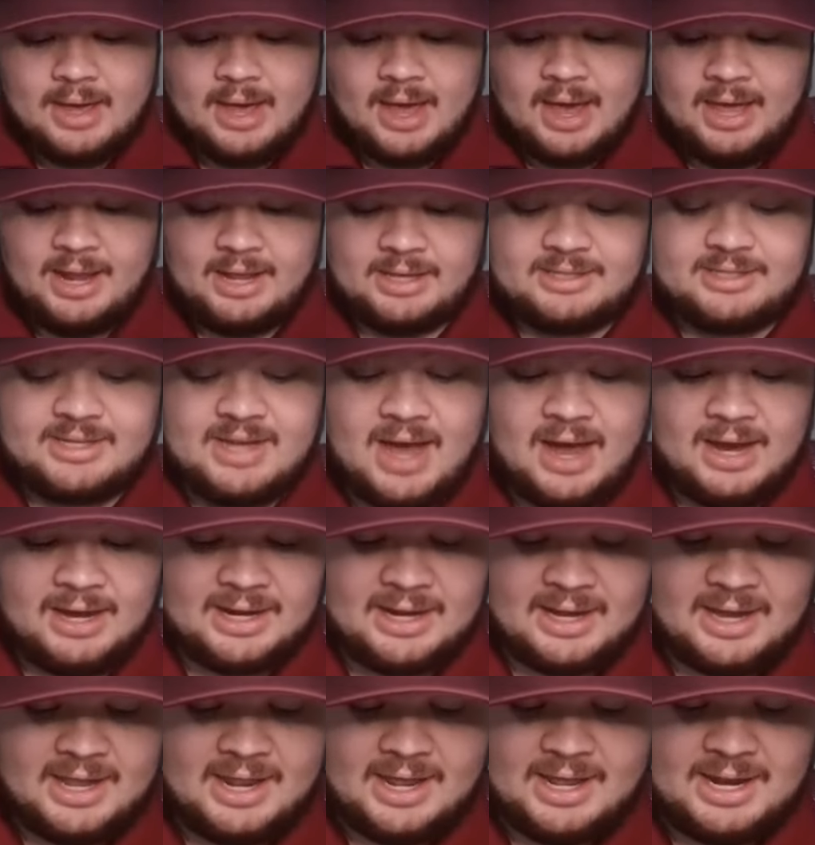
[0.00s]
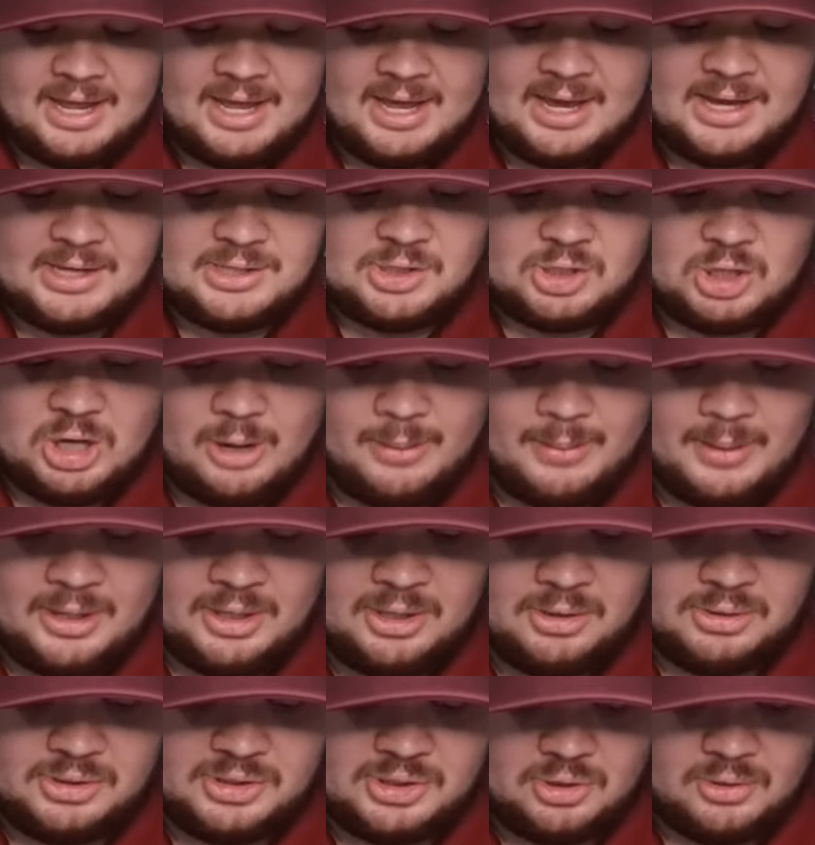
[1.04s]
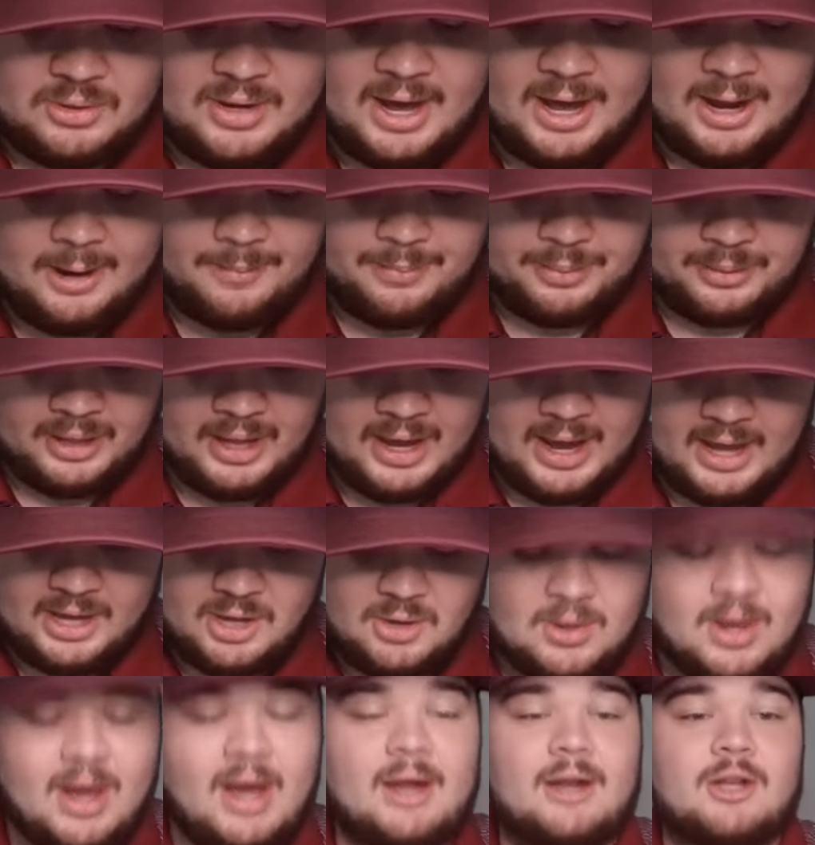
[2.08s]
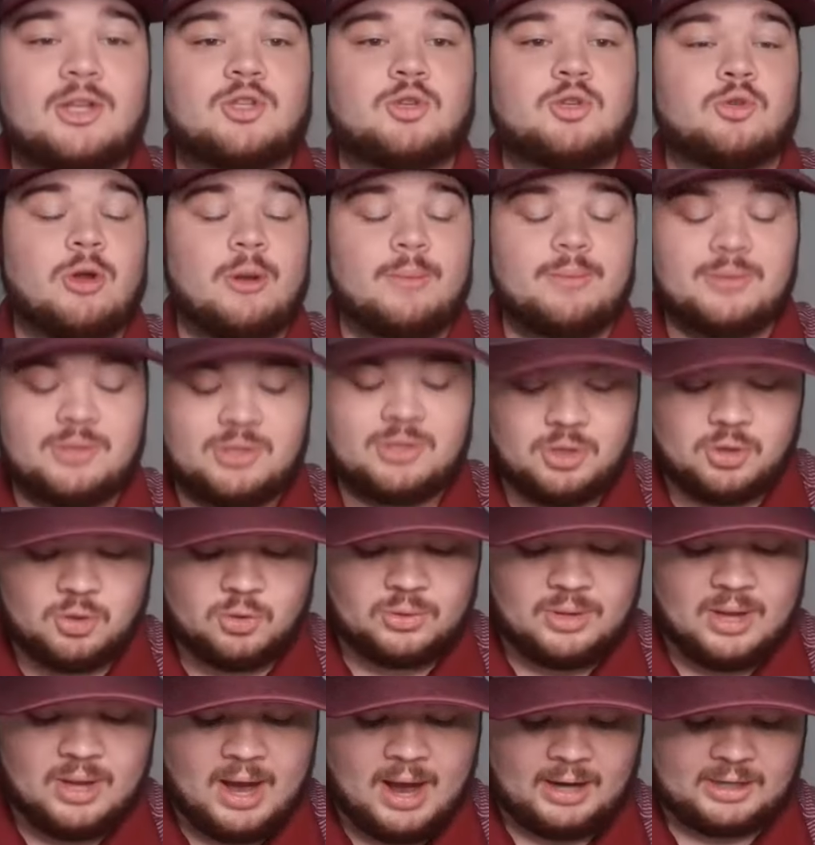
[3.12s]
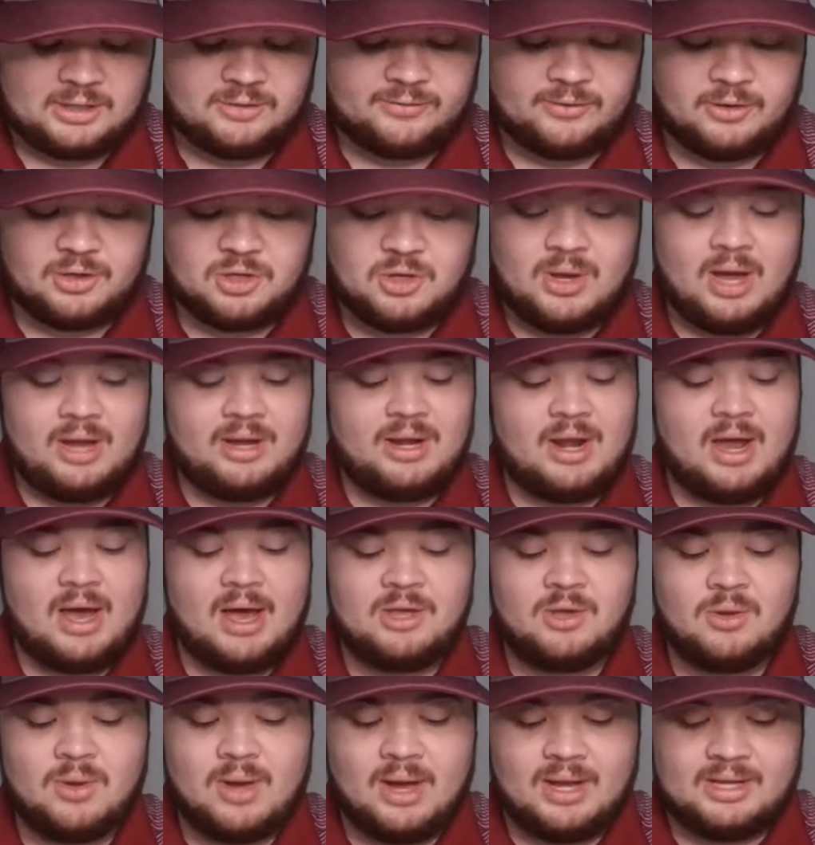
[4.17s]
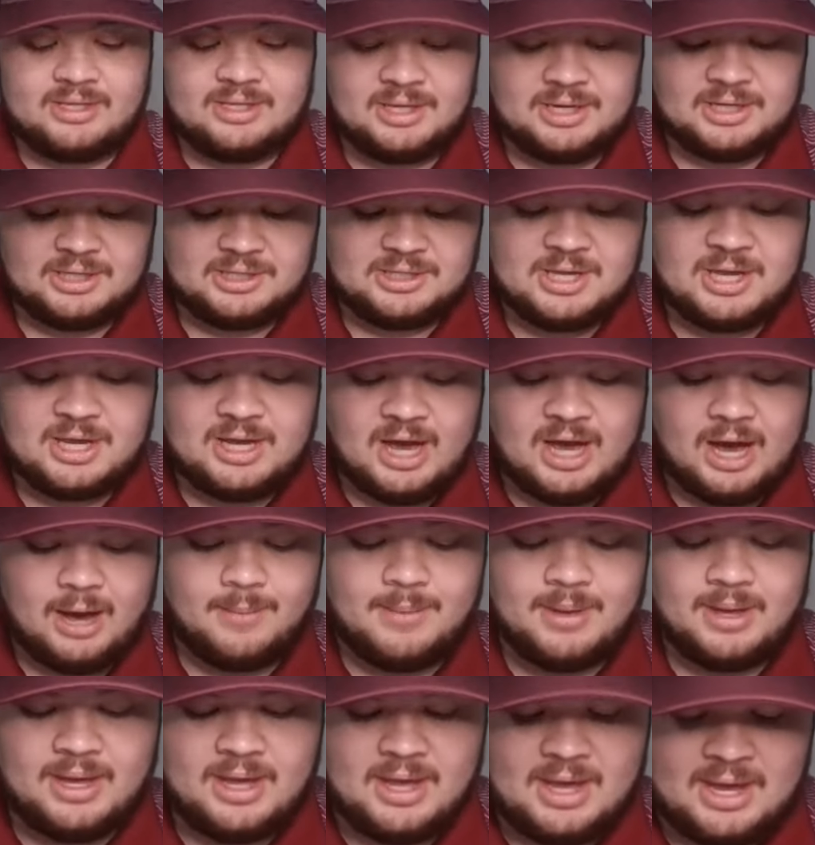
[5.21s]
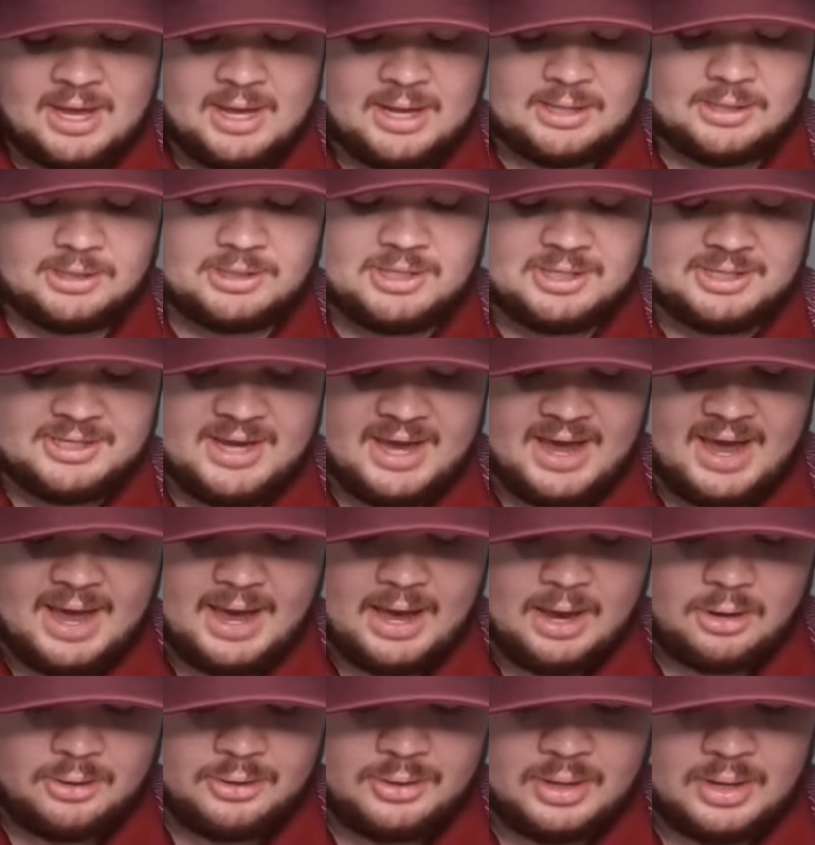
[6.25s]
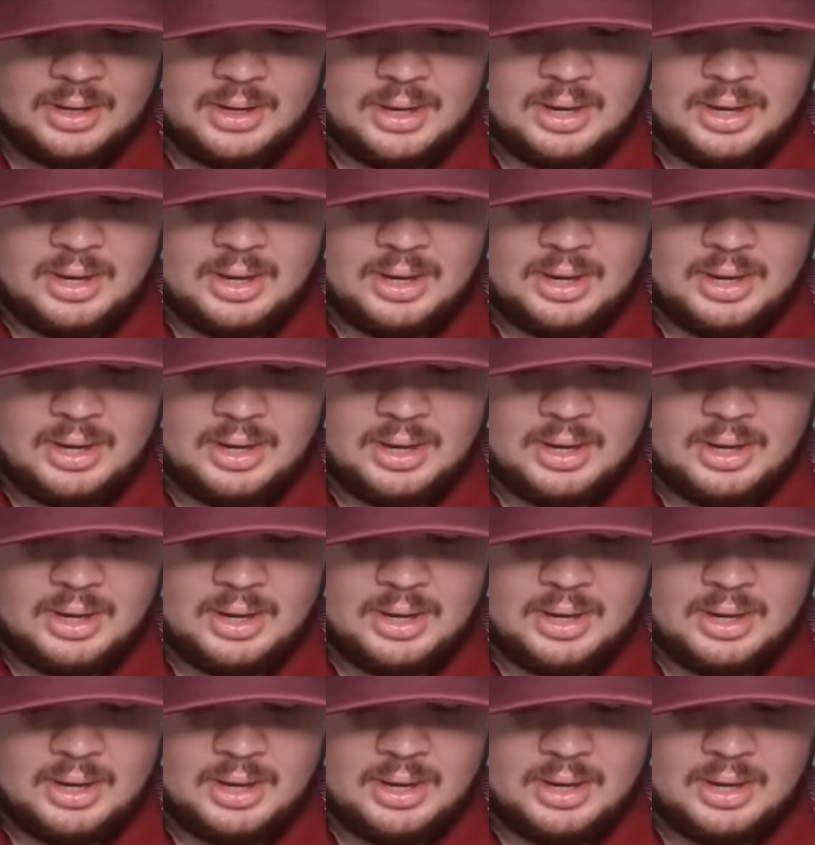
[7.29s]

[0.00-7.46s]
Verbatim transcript: And it's not going to get any easier. I mean, you still got to play. You got a trip to Knoxville. You got not. You got Tennessee coming into town.